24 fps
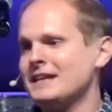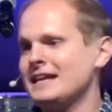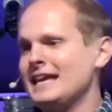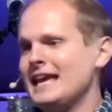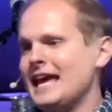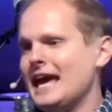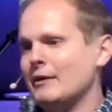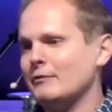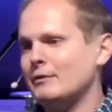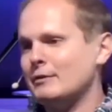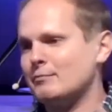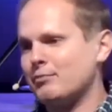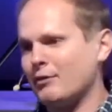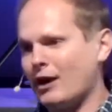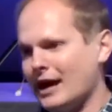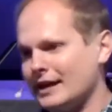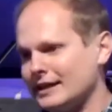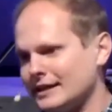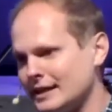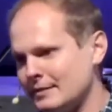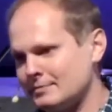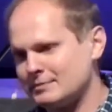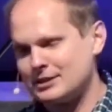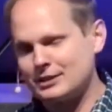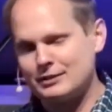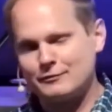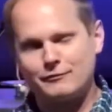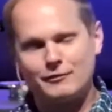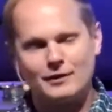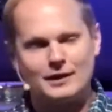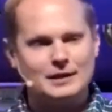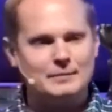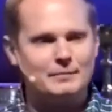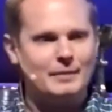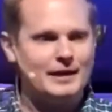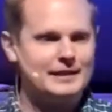and we brought it up to the
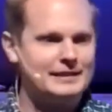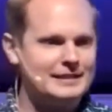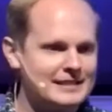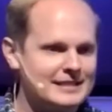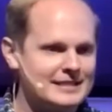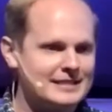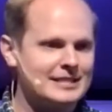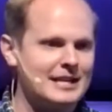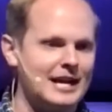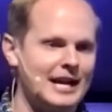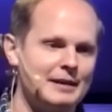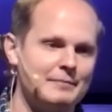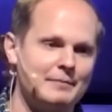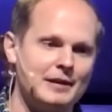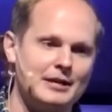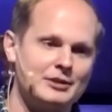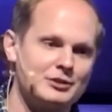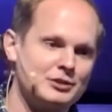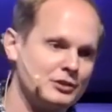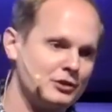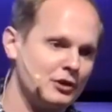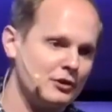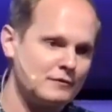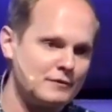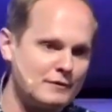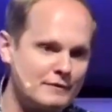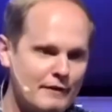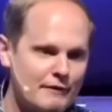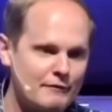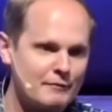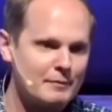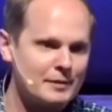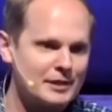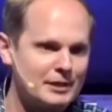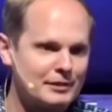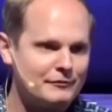front. And by this time, as you know, if you've
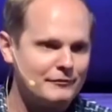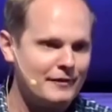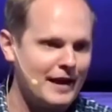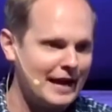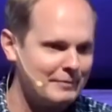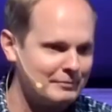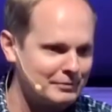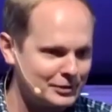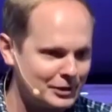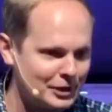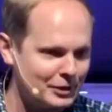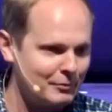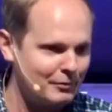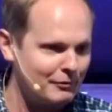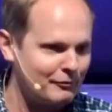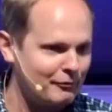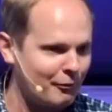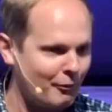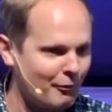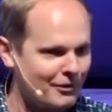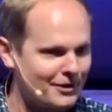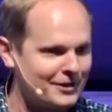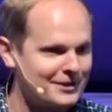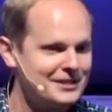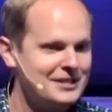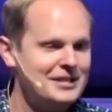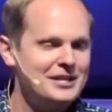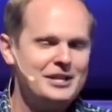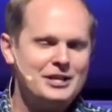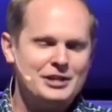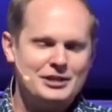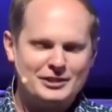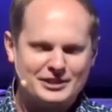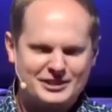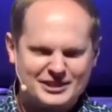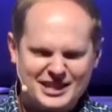ever been to Five Below before,
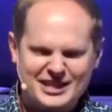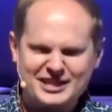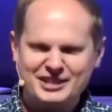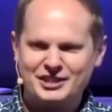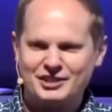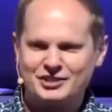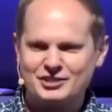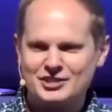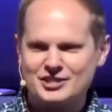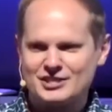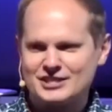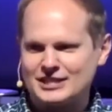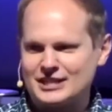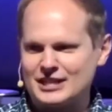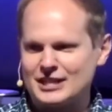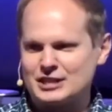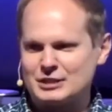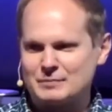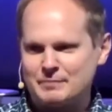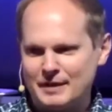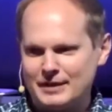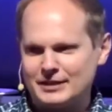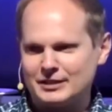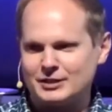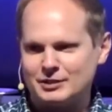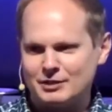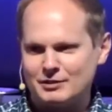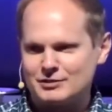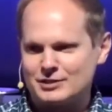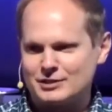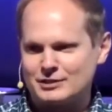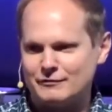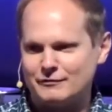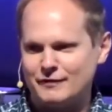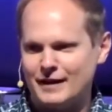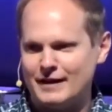you think you're just going to spend close
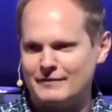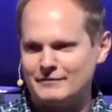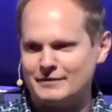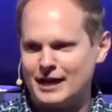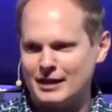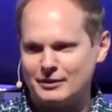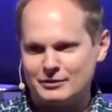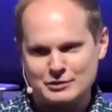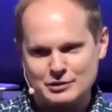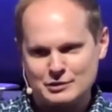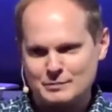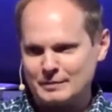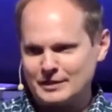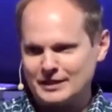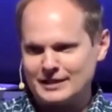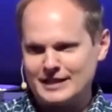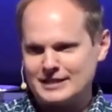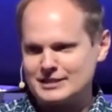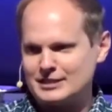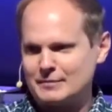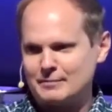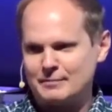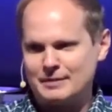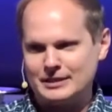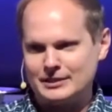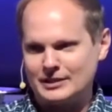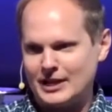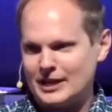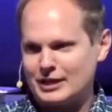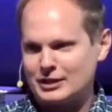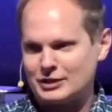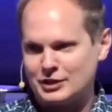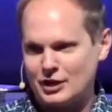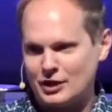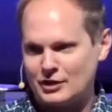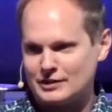to $5, but it ends up being
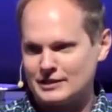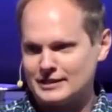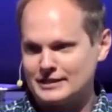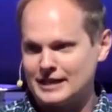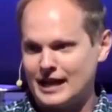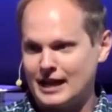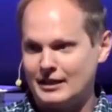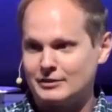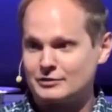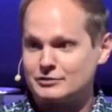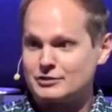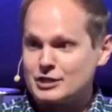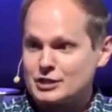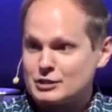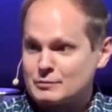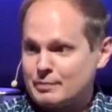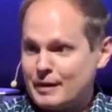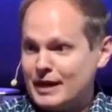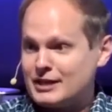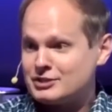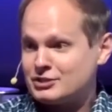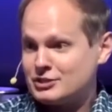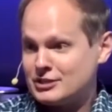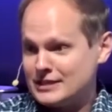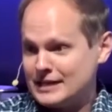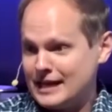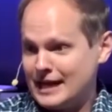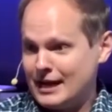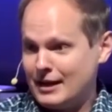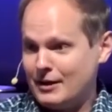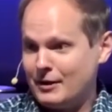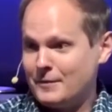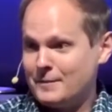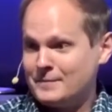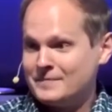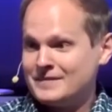like $30, especially
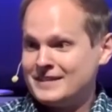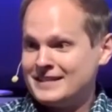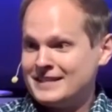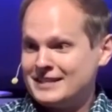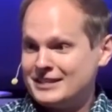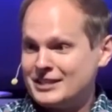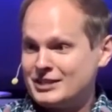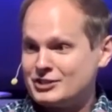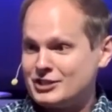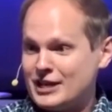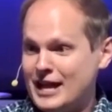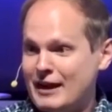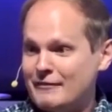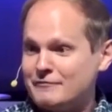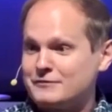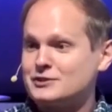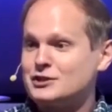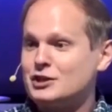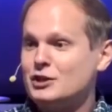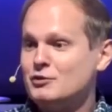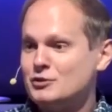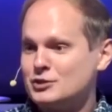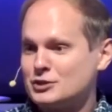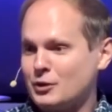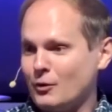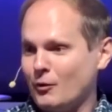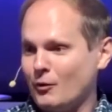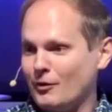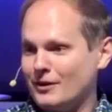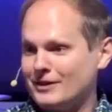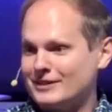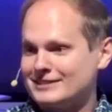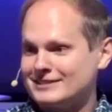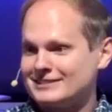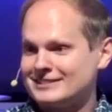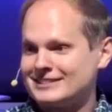now that you have 2
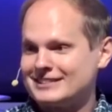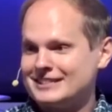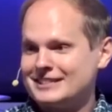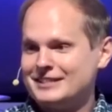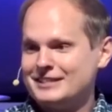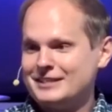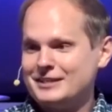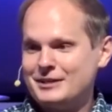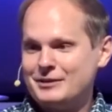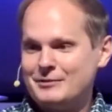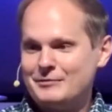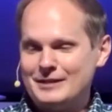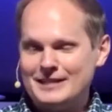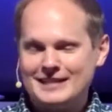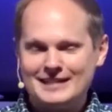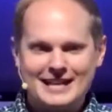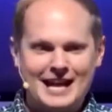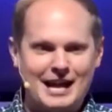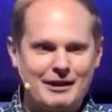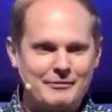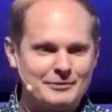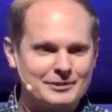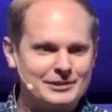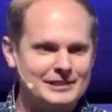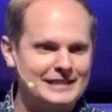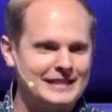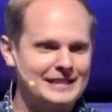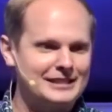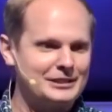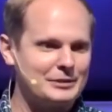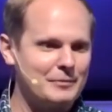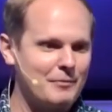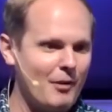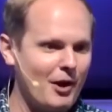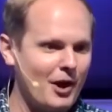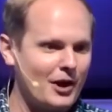toys. We did not really hit
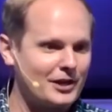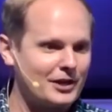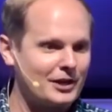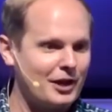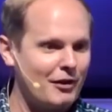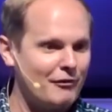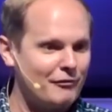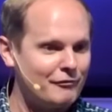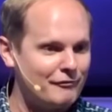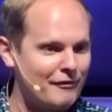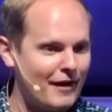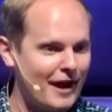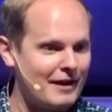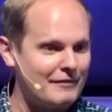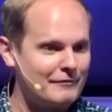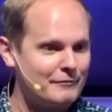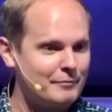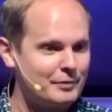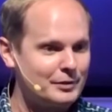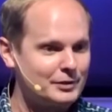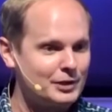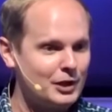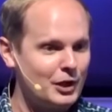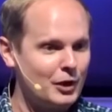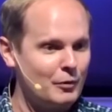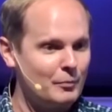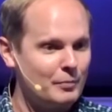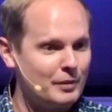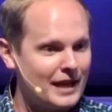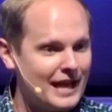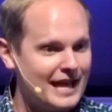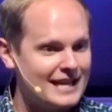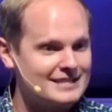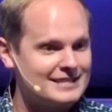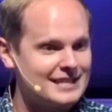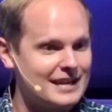the mark of Five Below.
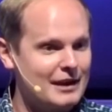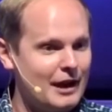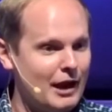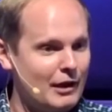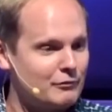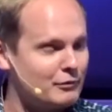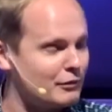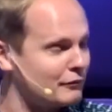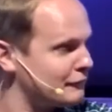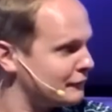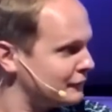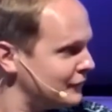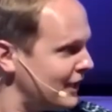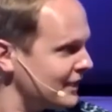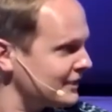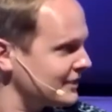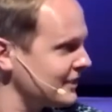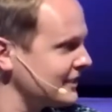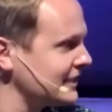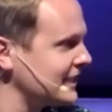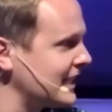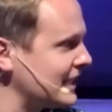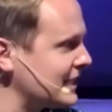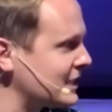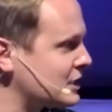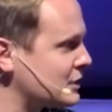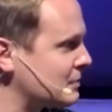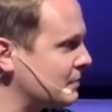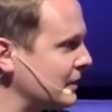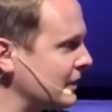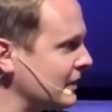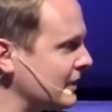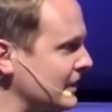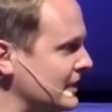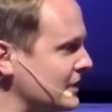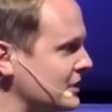But as I reflect on that
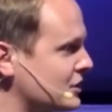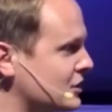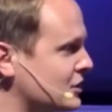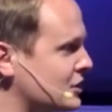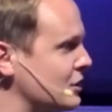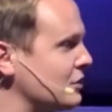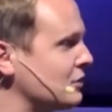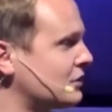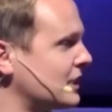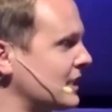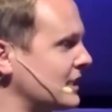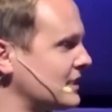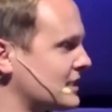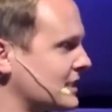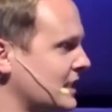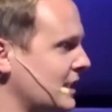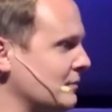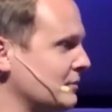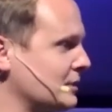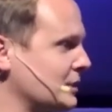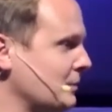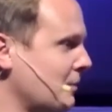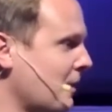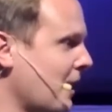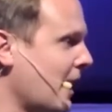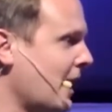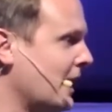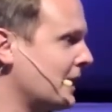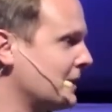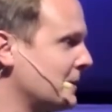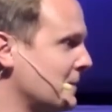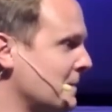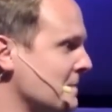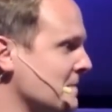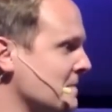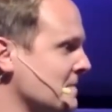experience, 2 things come to mind.
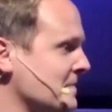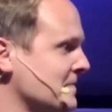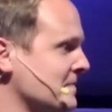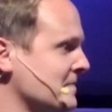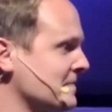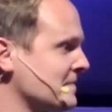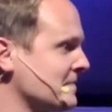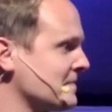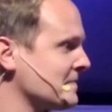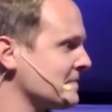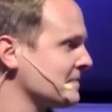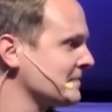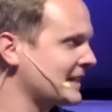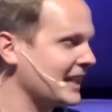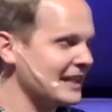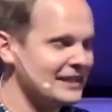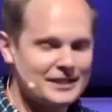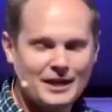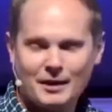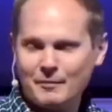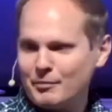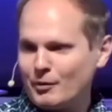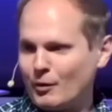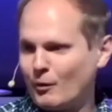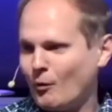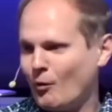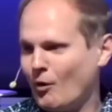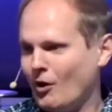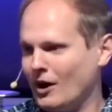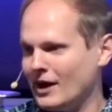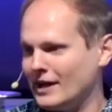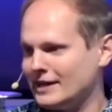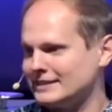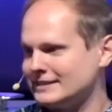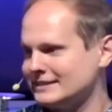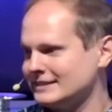Okay, number
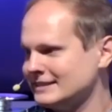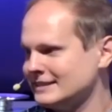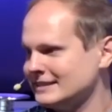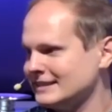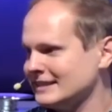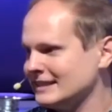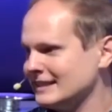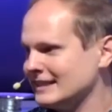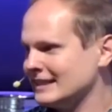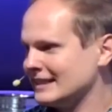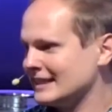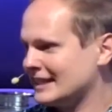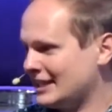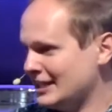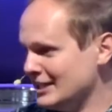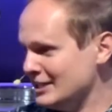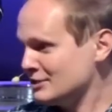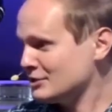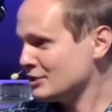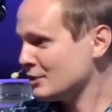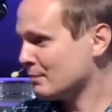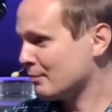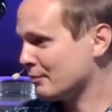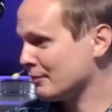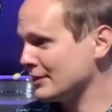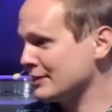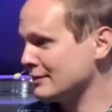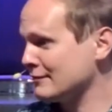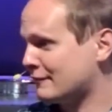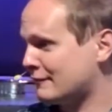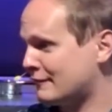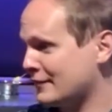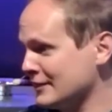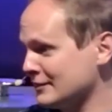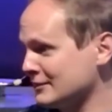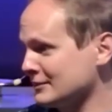1, kids are pretty
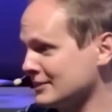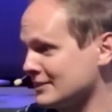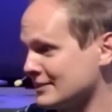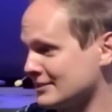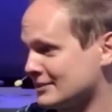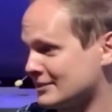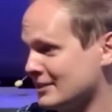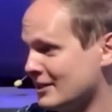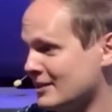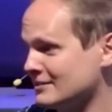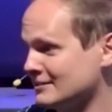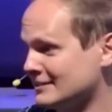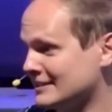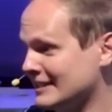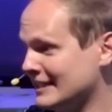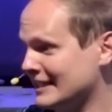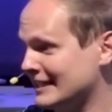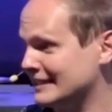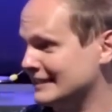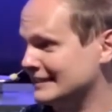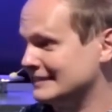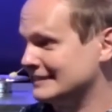fearless, aren't they?